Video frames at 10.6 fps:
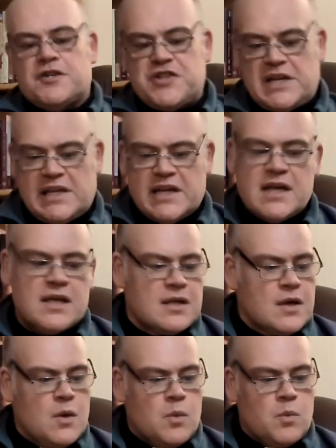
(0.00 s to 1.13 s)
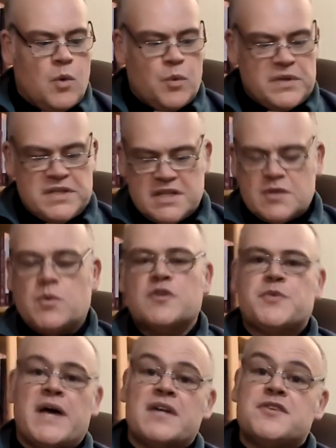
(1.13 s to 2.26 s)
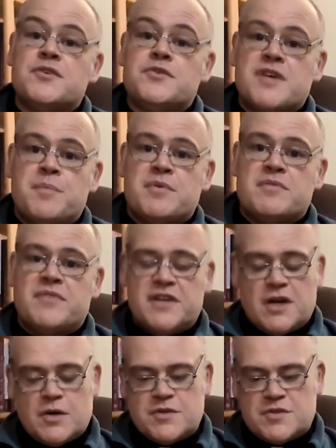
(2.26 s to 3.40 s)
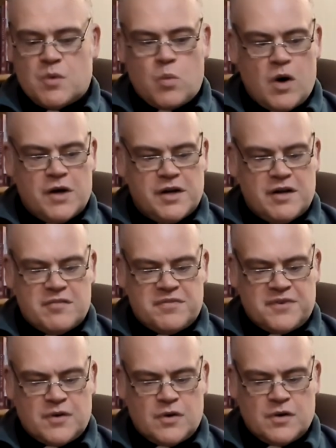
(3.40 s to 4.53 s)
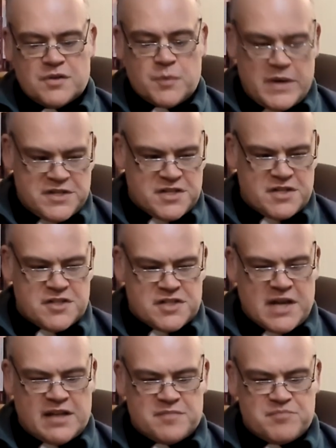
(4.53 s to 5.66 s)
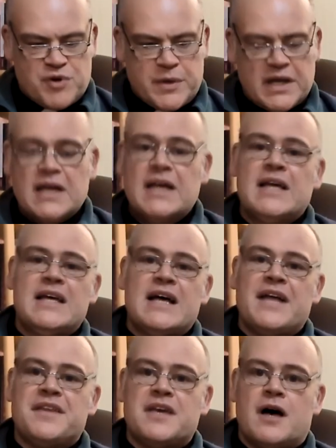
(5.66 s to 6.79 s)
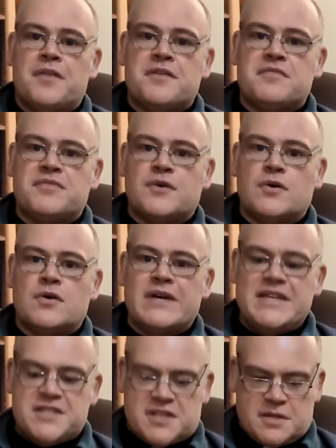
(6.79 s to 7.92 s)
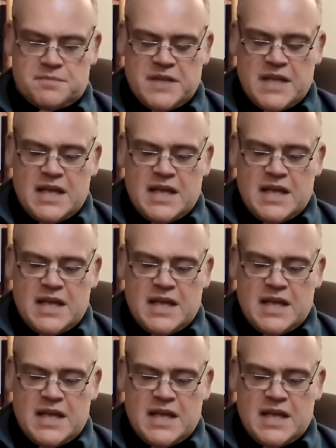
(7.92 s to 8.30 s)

Darjeeling, what we did was we had two separate videos, one for the Western style of brewing and the other for Eastern.